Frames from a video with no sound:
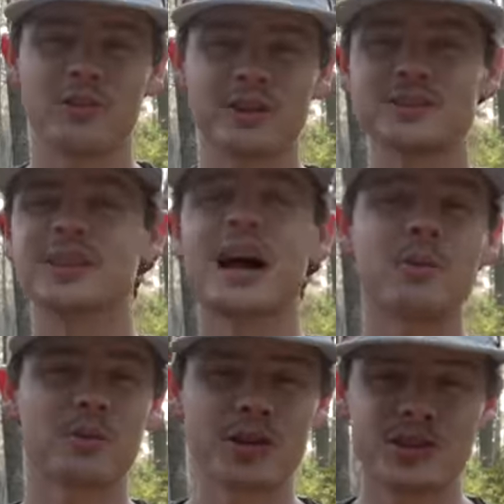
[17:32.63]
of this
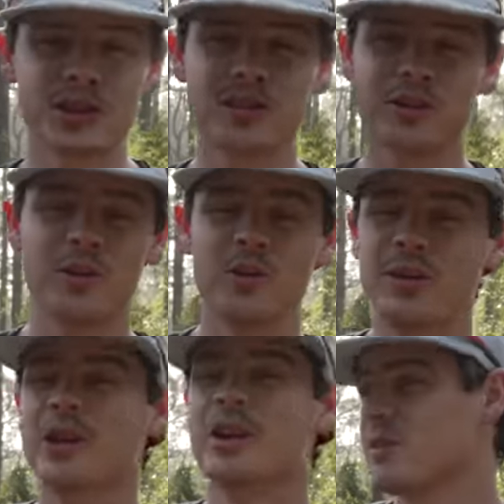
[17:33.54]
entire project. So
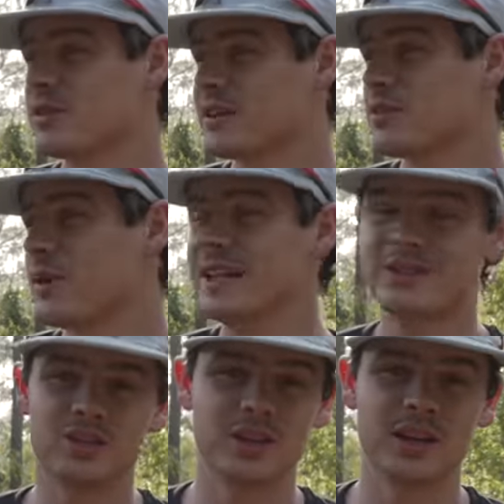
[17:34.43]
we'll just have to wait
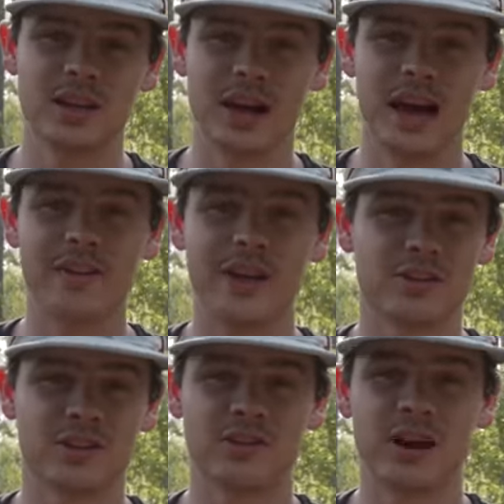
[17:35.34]
and see how that
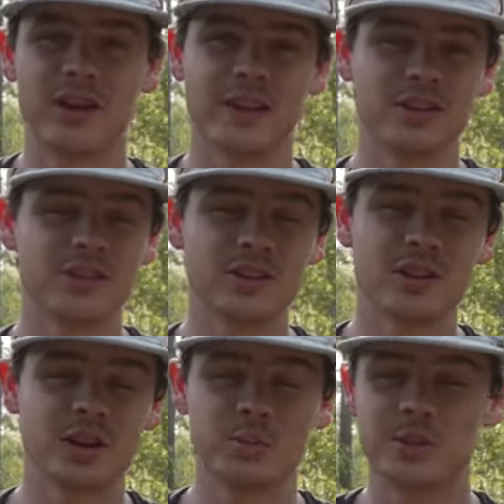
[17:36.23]
turns out. That's either
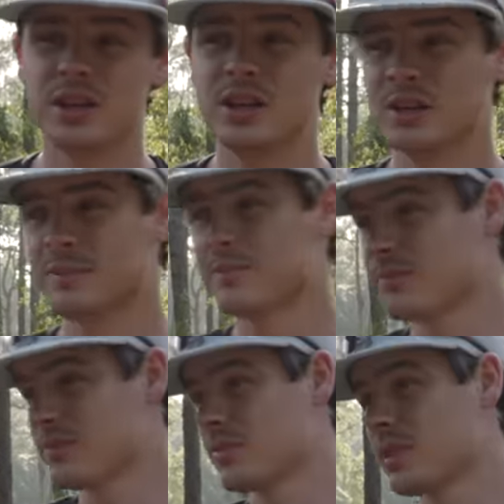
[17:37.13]
gonna be
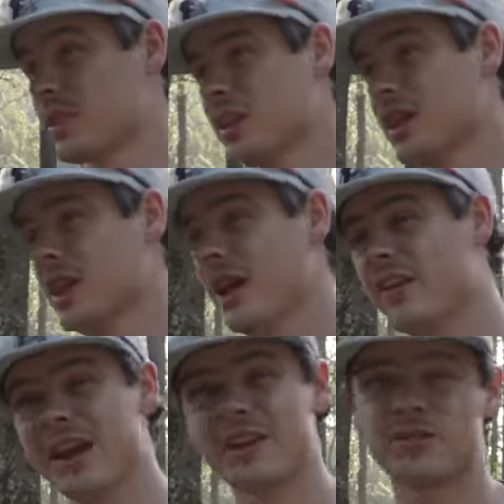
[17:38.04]
in
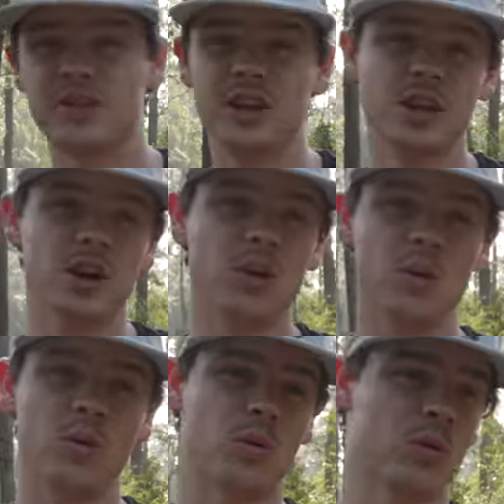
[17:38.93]
the next
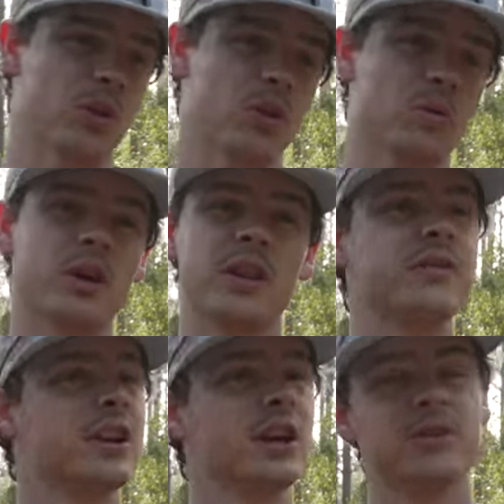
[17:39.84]
video or one of
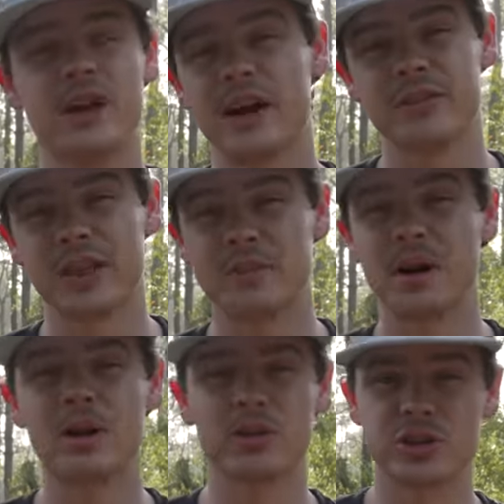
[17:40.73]
the videos after that. I'm
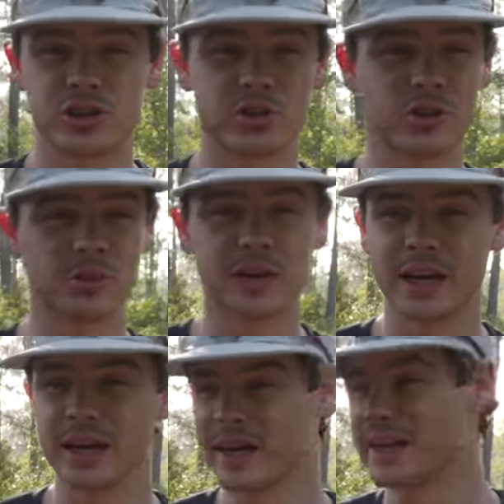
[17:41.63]
not really sure. We
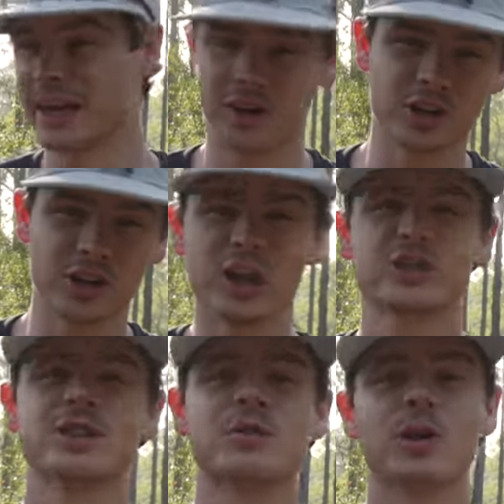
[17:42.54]
gotta get our
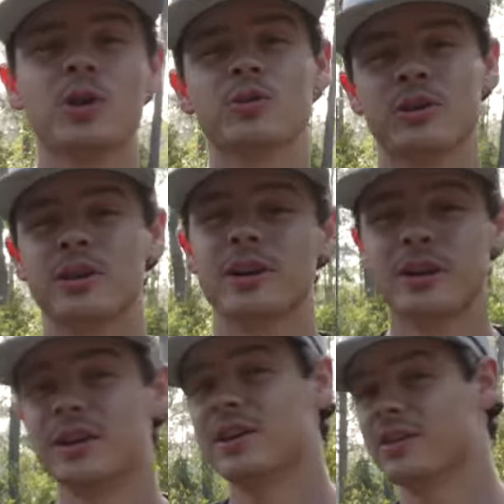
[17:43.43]
ducks in a row to,
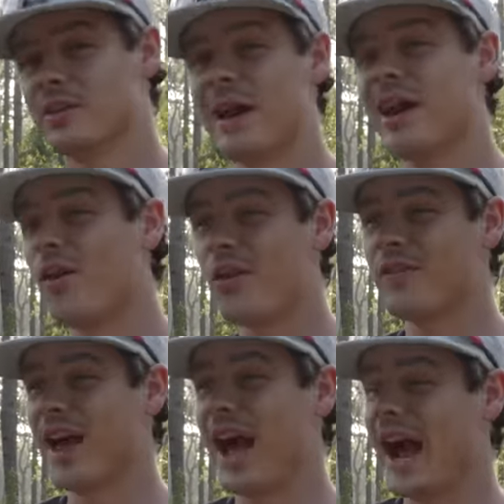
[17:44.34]
to make all
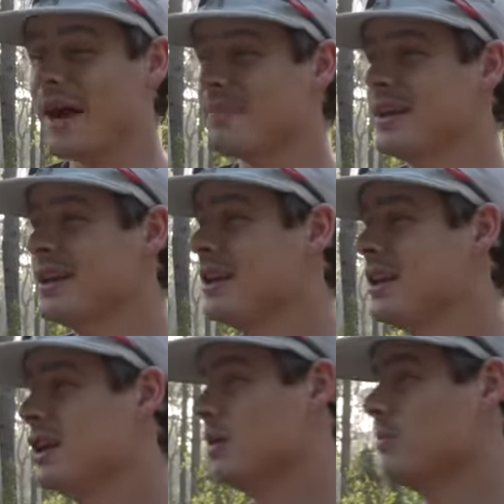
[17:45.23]
of that happen.
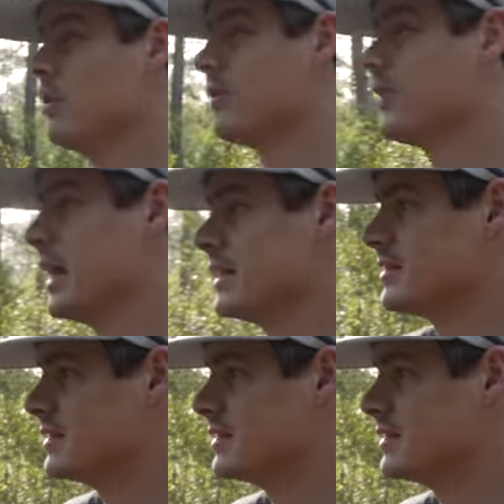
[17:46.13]
But we've got this